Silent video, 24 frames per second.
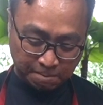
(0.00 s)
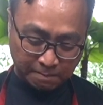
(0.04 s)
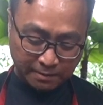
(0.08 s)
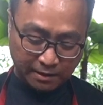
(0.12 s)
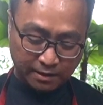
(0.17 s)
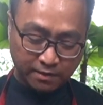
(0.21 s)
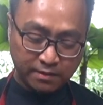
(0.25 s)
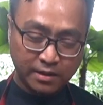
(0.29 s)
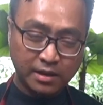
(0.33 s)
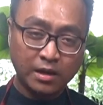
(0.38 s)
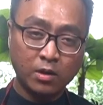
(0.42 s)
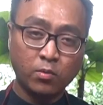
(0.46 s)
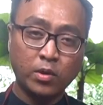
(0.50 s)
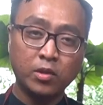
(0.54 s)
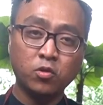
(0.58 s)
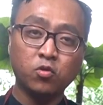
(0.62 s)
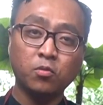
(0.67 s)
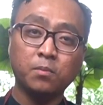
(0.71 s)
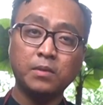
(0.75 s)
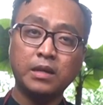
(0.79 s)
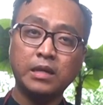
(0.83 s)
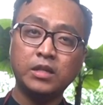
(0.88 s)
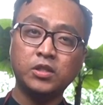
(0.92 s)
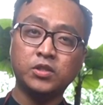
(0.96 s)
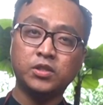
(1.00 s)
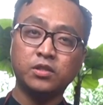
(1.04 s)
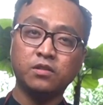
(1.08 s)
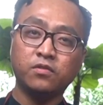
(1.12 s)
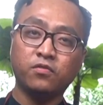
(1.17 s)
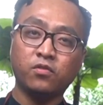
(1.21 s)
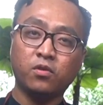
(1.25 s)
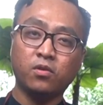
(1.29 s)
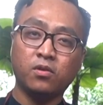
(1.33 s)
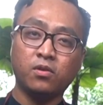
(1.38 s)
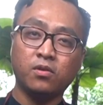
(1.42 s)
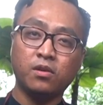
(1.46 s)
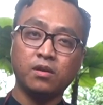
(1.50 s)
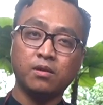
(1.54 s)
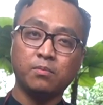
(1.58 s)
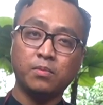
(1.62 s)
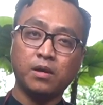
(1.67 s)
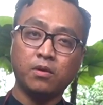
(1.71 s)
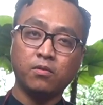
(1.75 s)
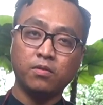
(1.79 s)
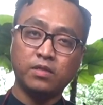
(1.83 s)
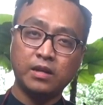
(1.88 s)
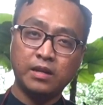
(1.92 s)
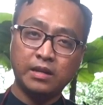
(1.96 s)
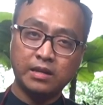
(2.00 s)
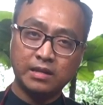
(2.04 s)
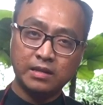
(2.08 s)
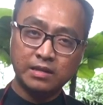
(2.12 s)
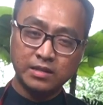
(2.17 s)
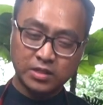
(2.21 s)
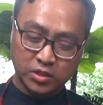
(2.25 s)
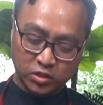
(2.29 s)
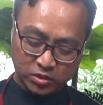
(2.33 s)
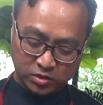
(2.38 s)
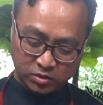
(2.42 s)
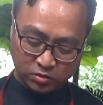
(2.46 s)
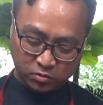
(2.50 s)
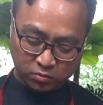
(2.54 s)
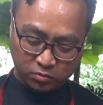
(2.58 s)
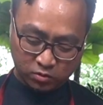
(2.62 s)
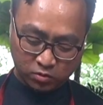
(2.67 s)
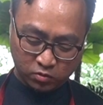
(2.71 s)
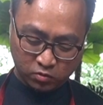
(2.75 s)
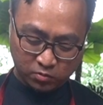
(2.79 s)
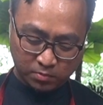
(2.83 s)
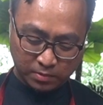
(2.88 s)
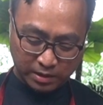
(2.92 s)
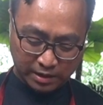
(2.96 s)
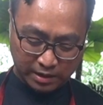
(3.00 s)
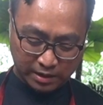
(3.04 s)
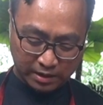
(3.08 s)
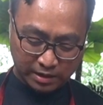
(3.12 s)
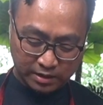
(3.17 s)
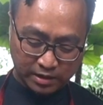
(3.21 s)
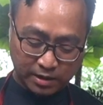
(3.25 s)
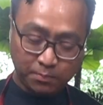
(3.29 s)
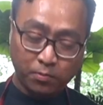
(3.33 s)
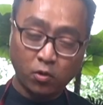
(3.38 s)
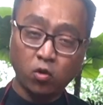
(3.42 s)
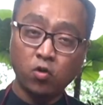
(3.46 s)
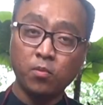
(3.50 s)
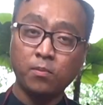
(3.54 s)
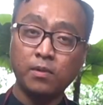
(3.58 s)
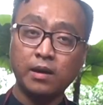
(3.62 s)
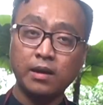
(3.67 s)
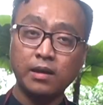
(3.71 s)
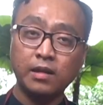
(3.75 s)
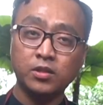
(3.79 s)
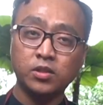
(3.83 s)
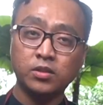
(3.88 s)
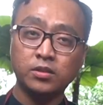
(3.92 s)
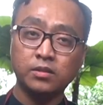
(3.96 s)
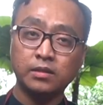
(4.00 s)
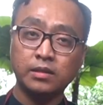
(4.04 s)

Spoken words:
And then I went to Malaysia for about 3 years to do my diploma in